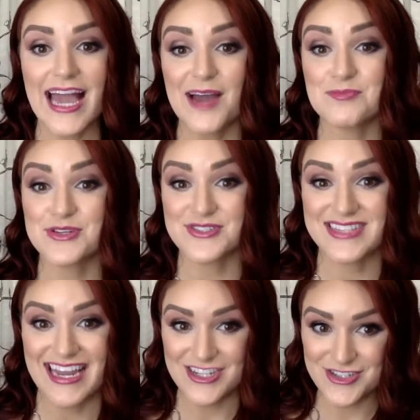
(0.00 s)
at
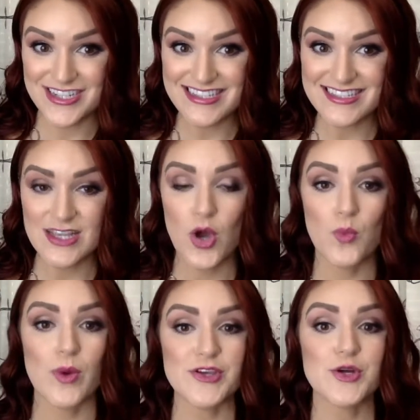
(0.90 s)
percentages
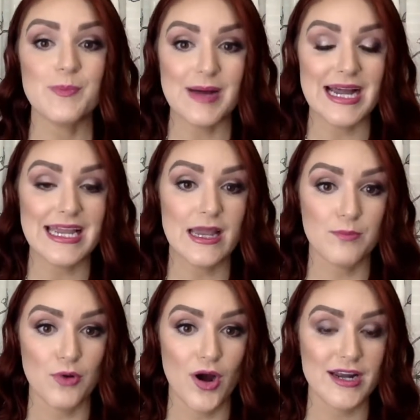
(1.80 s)
when you're buying a
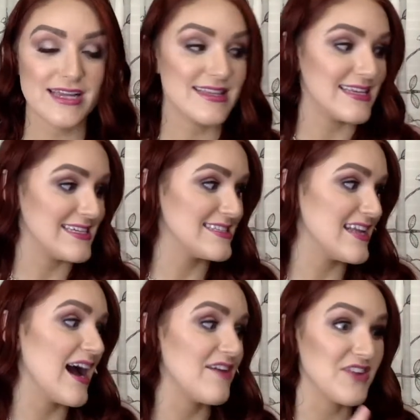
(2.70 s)
product that needs
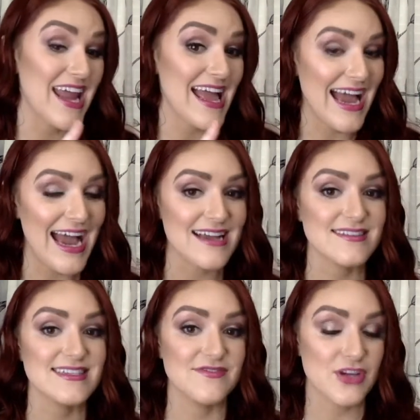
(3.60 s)
to have an
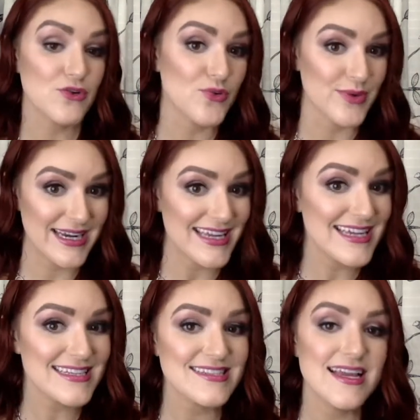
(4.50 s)
active
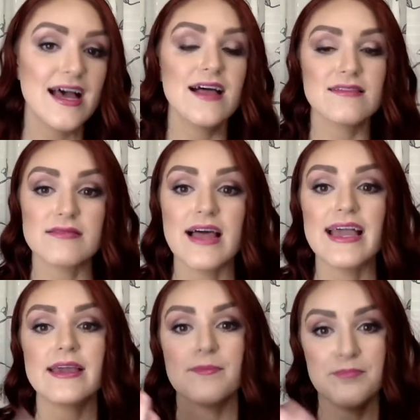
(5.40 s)
ingredient
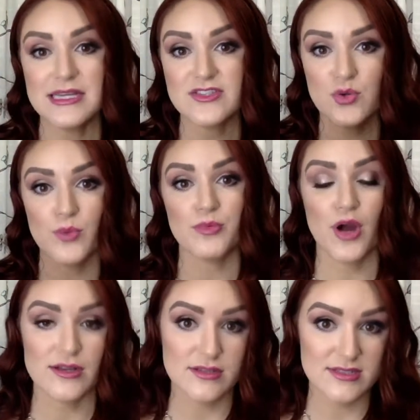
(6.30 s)
like benzoyl
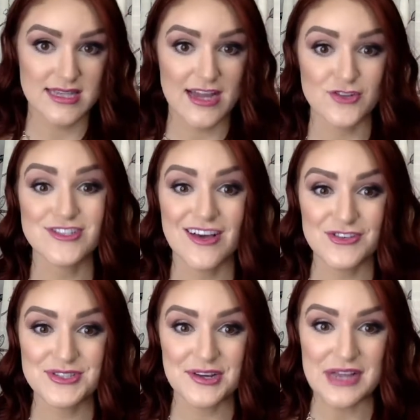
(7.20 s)
peroxide or
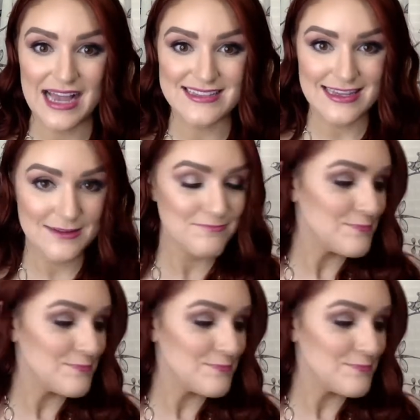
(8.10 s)
salicylic acid.